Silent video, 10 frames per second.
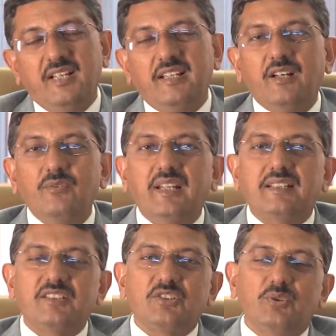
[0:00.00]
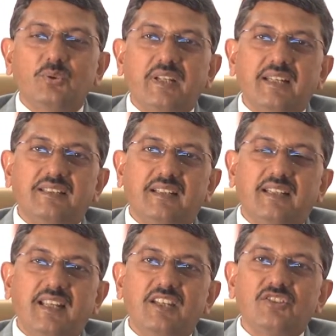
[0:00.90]
Now let us look at the
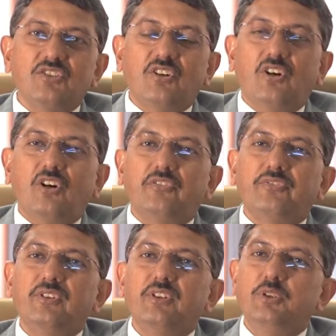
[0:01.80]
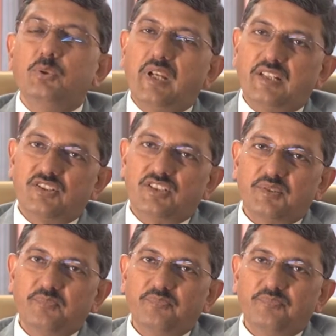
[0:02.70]
case of
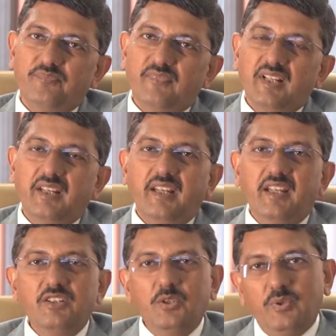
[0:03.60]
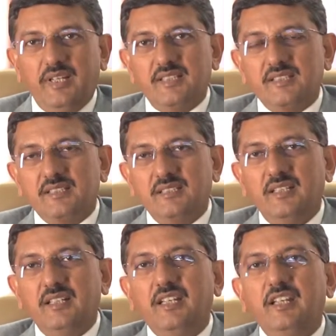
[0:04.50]
US. In US,
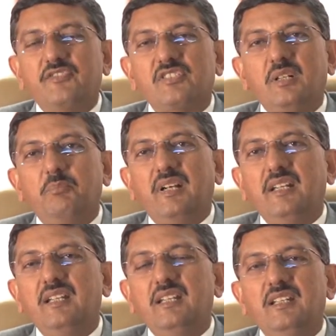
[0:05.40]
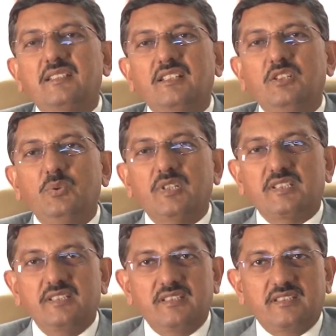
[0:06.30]
if somebody is a
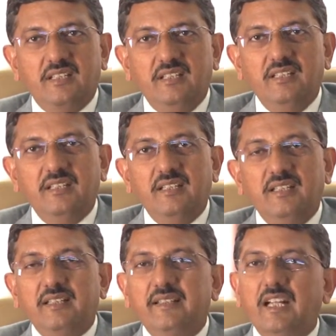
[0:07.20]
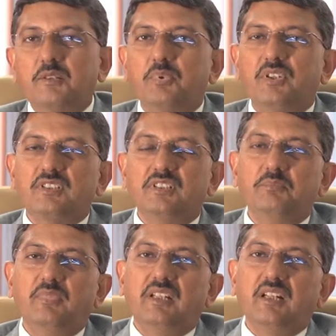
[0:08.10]
US citizen, that
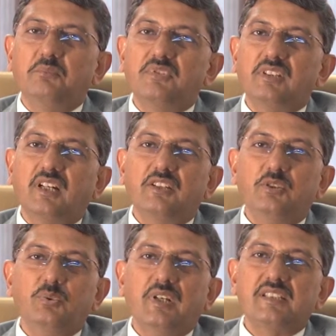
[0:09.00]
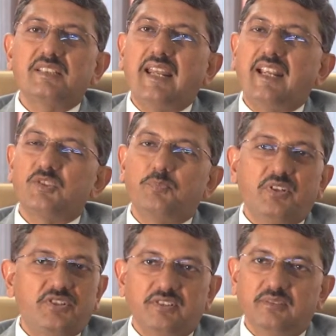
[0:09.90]
person becomes a US tax
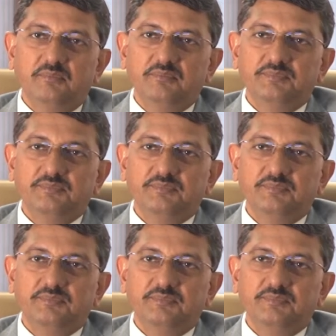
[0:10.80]
person.